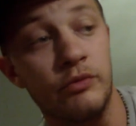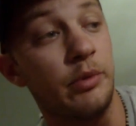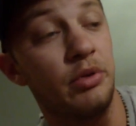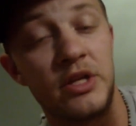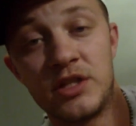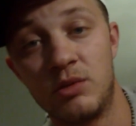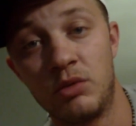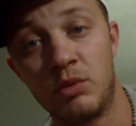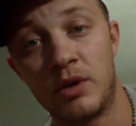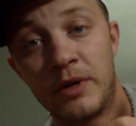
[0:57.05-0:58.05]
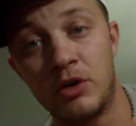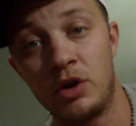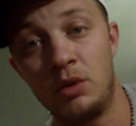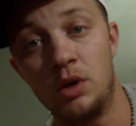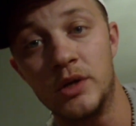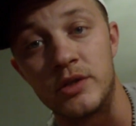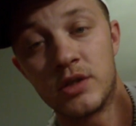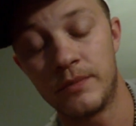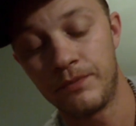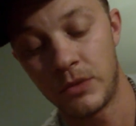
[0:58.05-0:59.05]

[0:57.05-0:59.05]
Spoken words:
replace it with one of my gray ones.